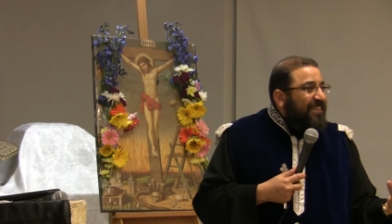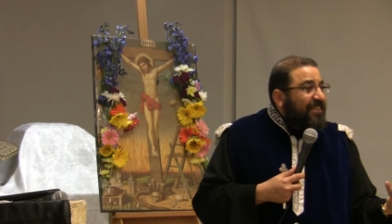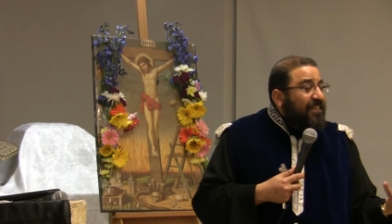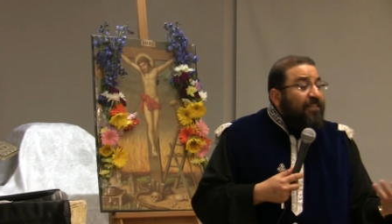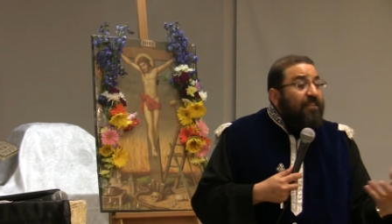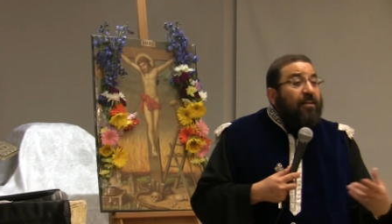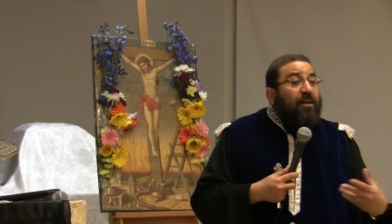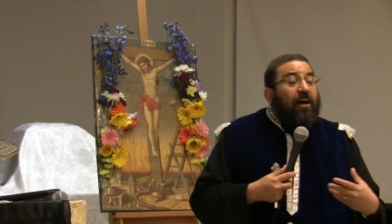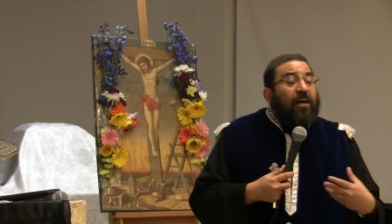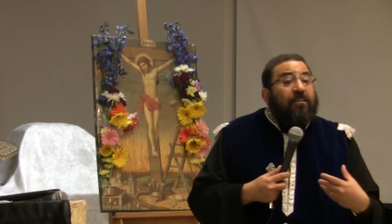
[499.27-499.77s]

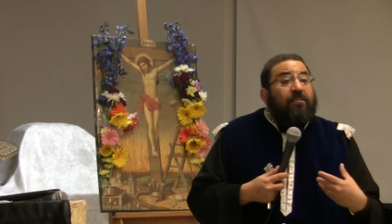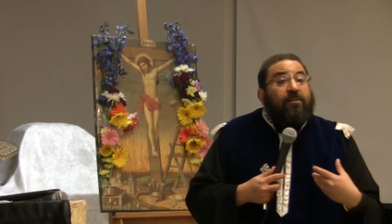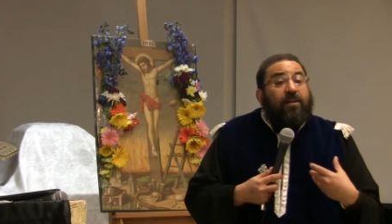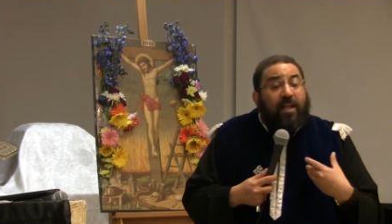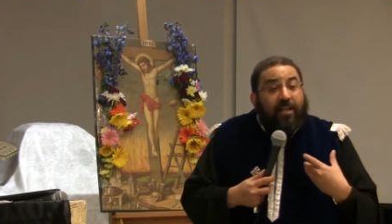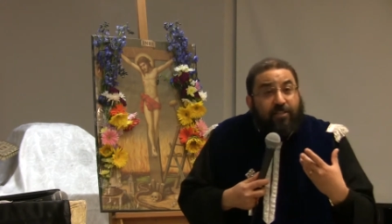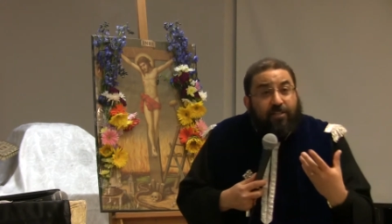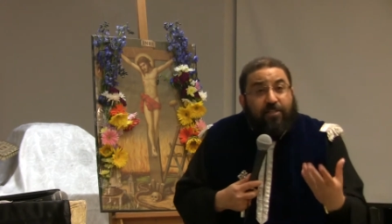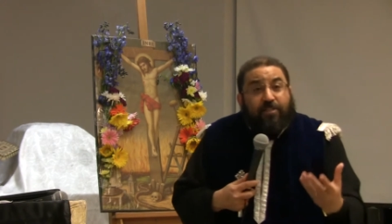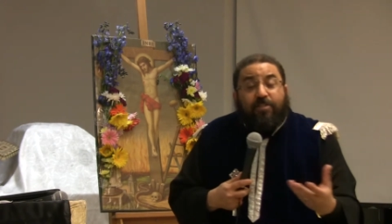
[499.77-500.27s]
Did God
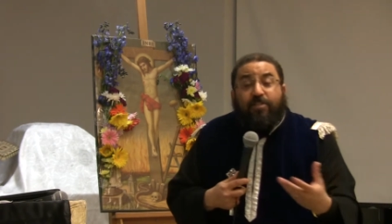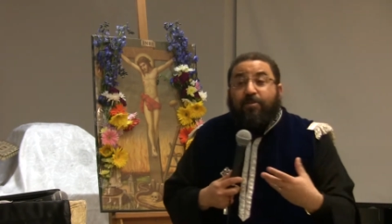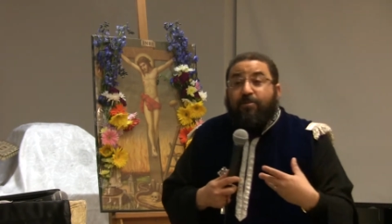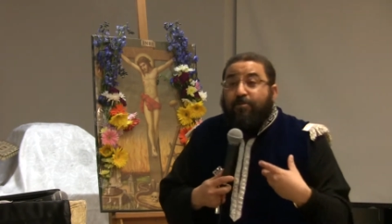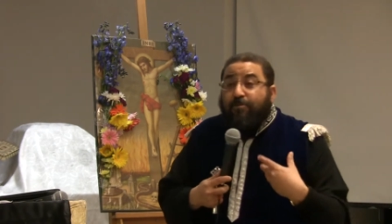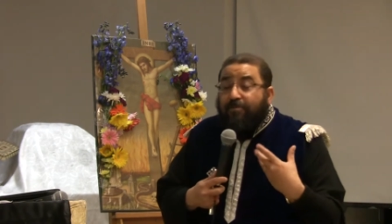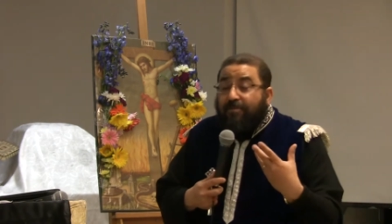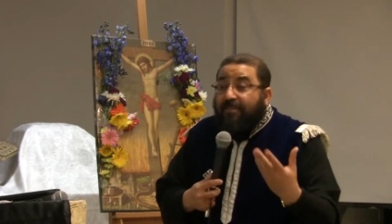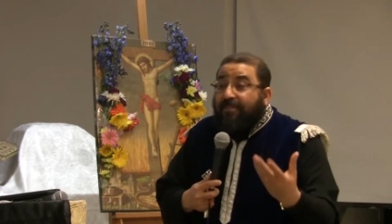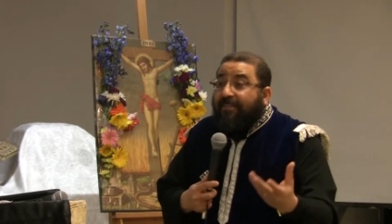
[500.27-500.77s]
reaches
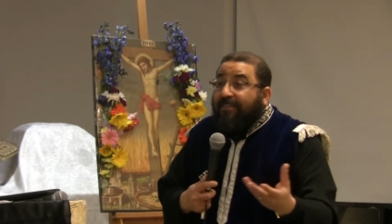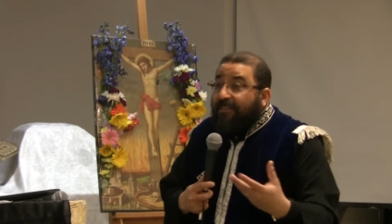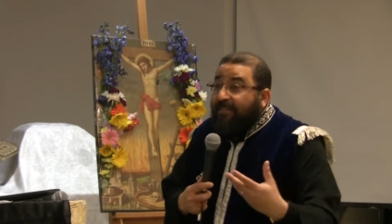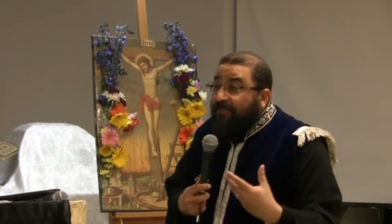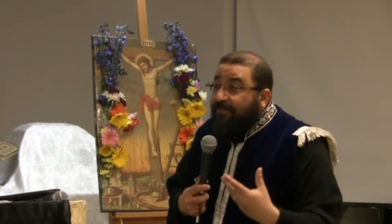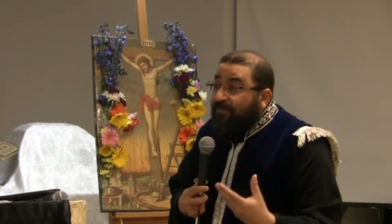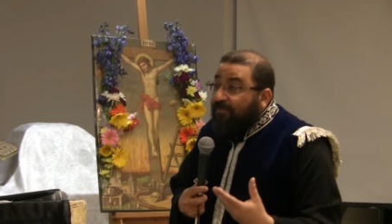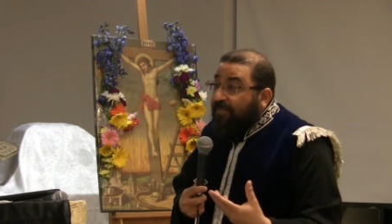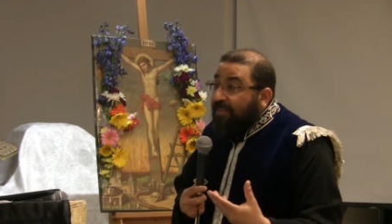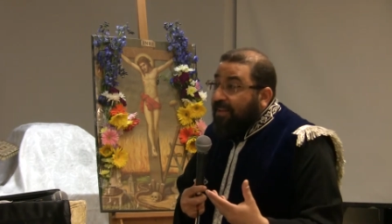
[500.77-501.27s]
you
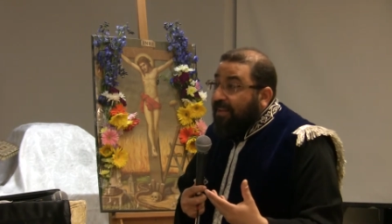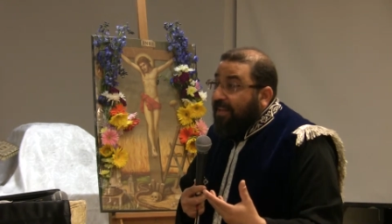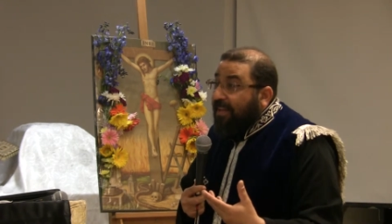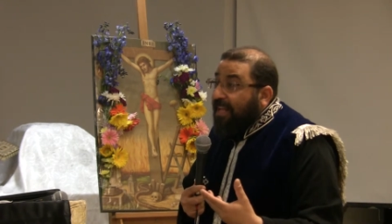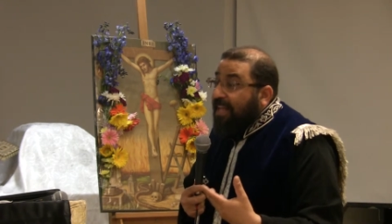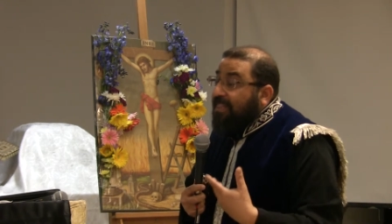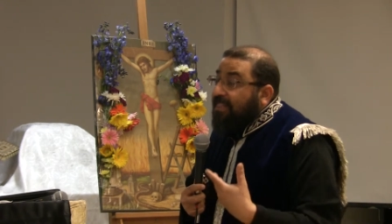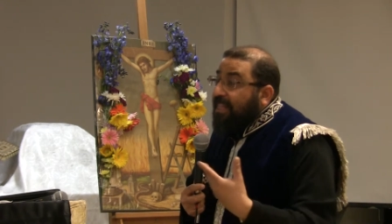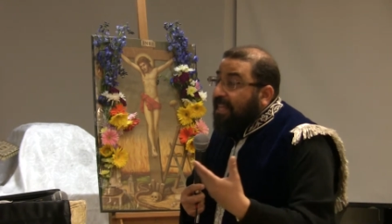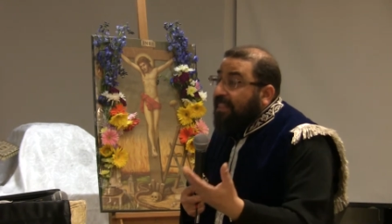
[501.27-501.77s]

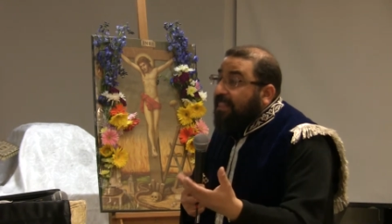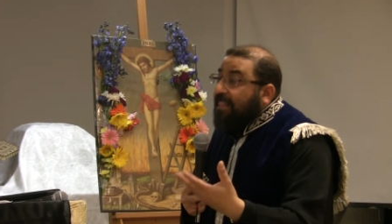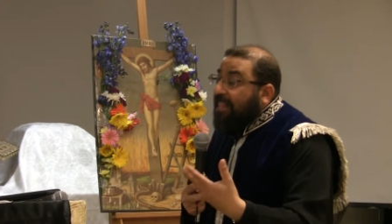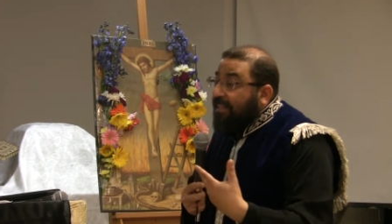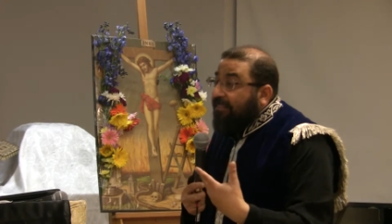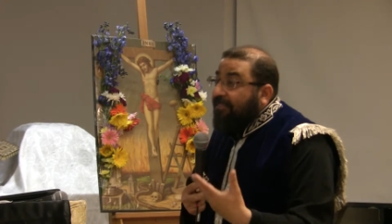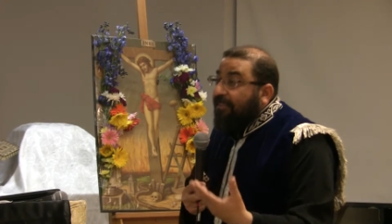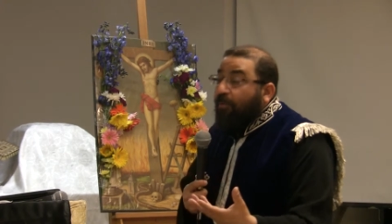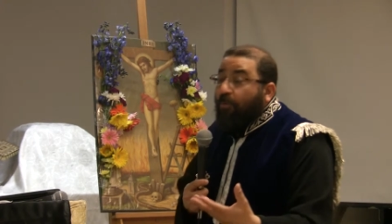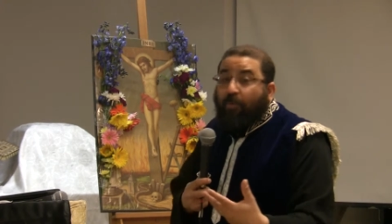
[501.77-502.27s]
in that
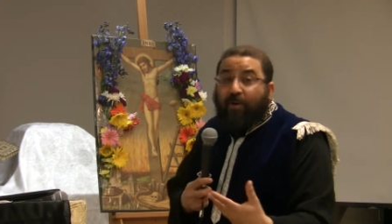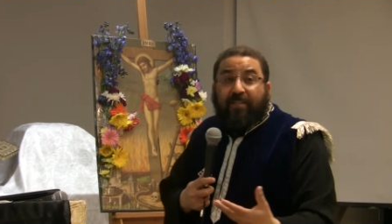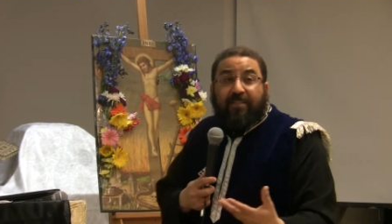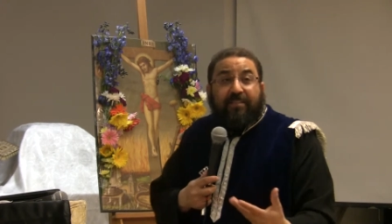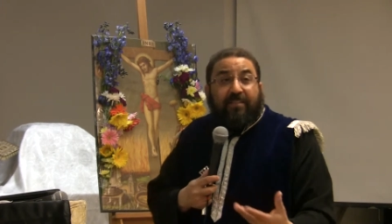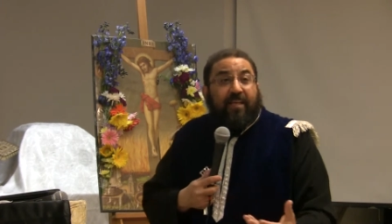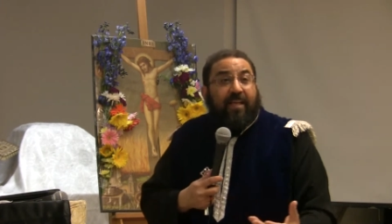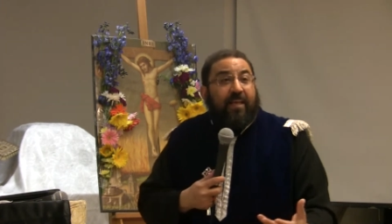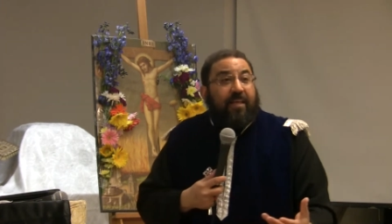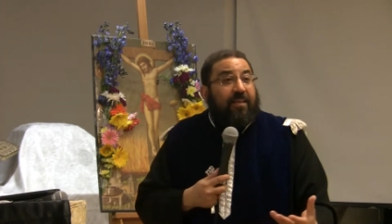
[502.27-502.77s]
level one
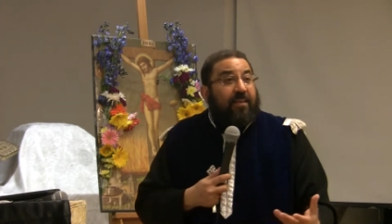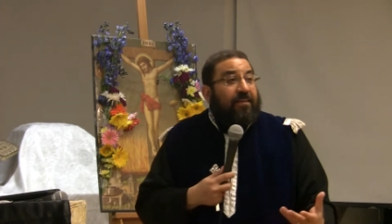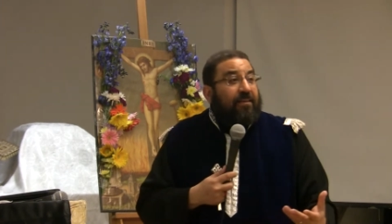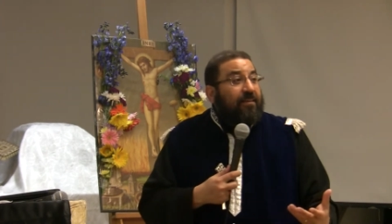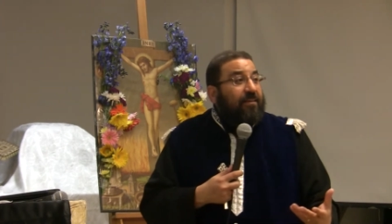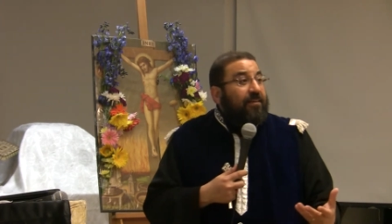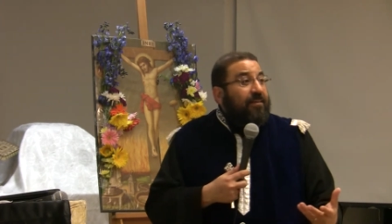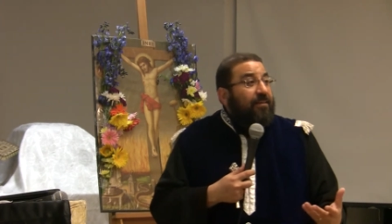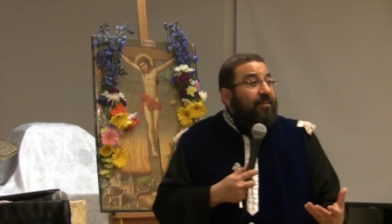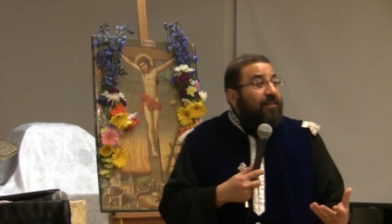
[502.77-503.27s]
day?
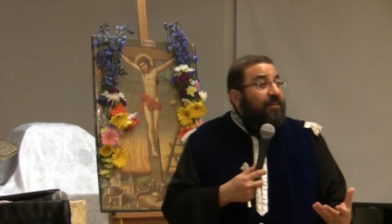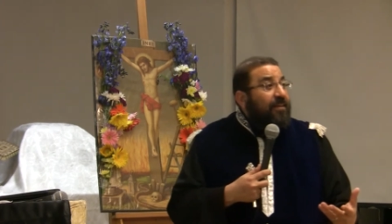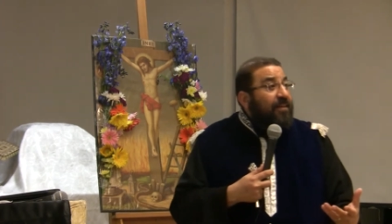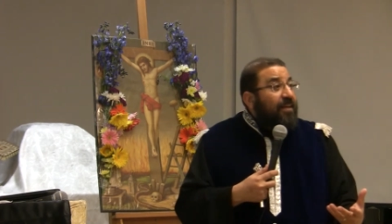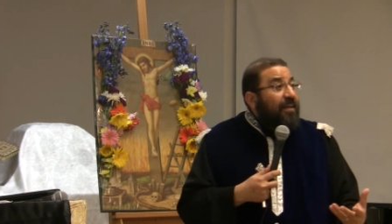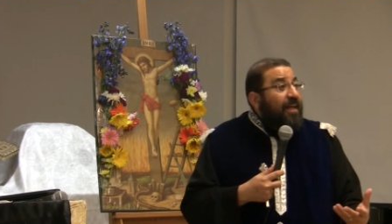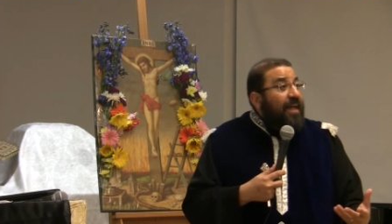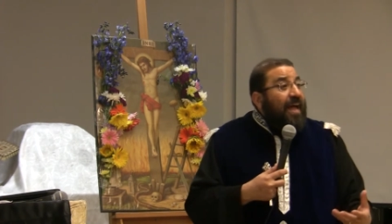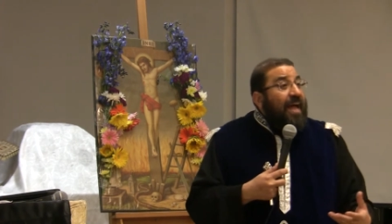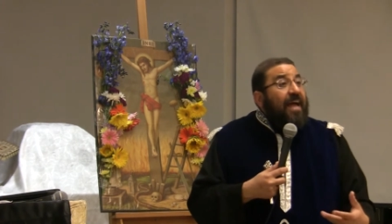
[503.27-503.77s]

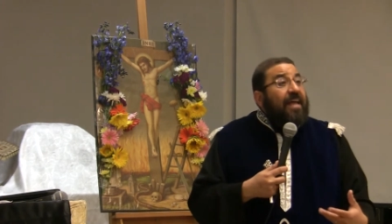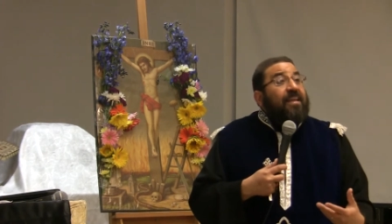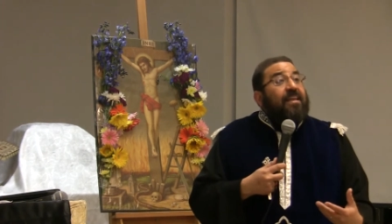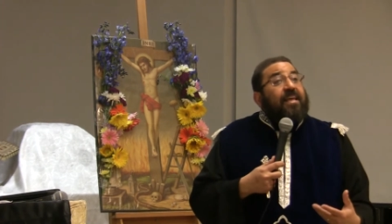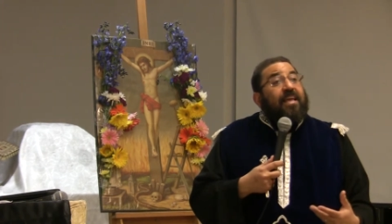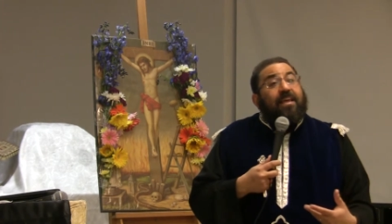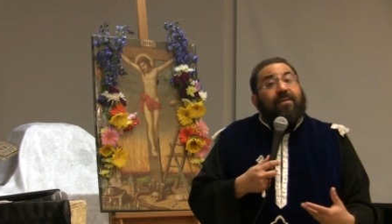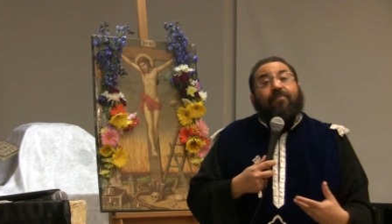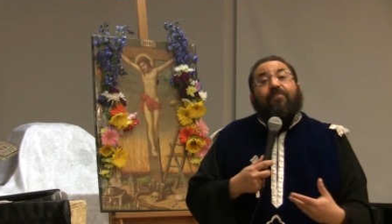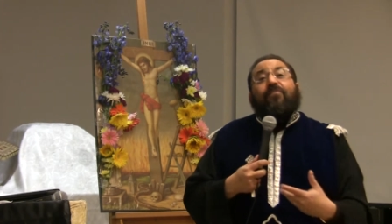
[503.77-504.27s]
And
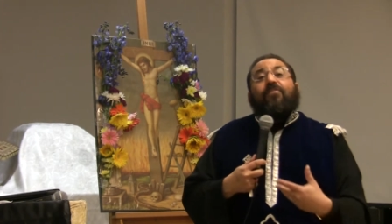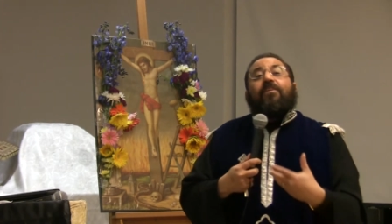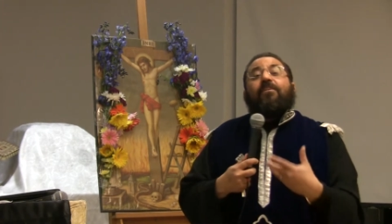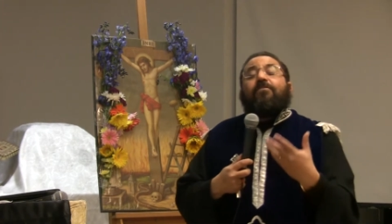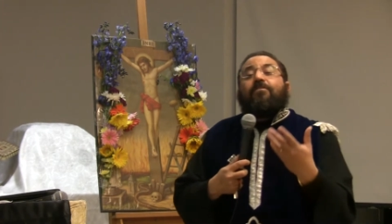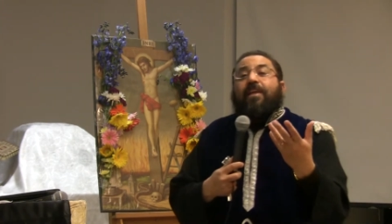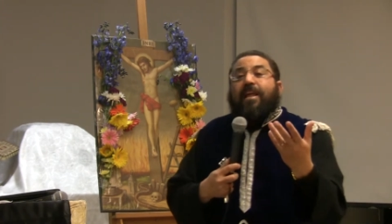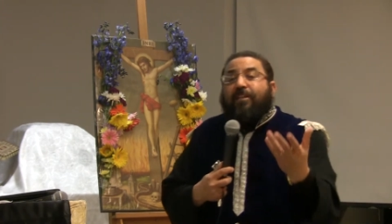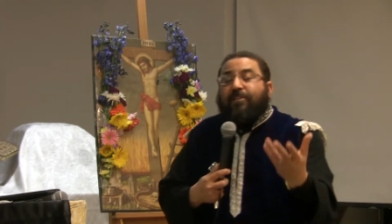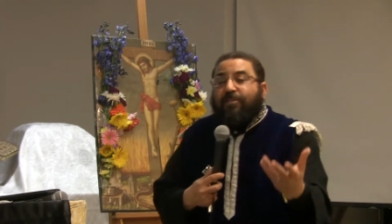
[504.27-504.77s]
if he
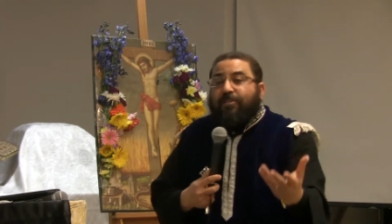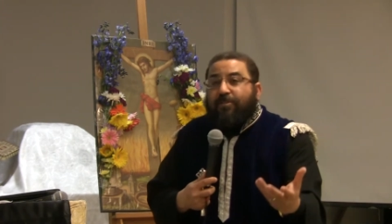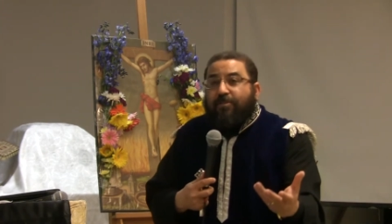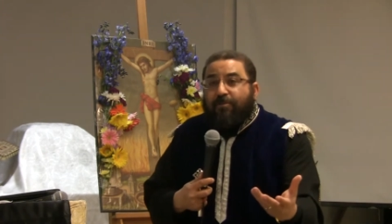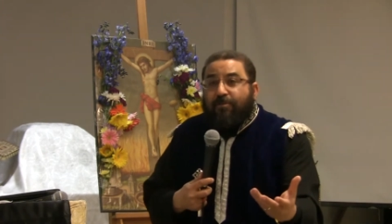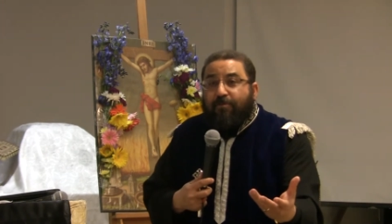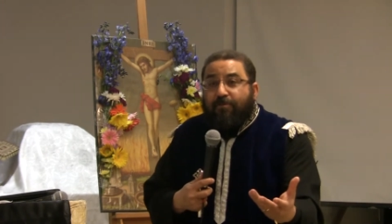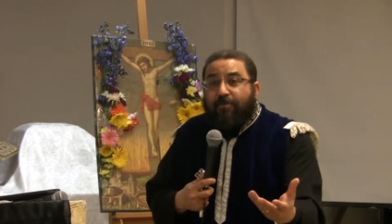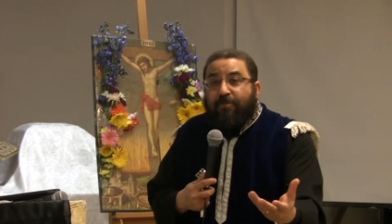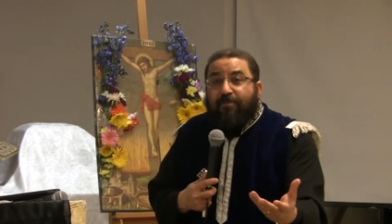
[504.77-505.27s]
reaches
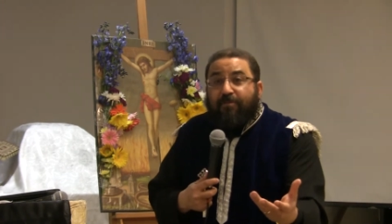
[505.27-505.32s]
you,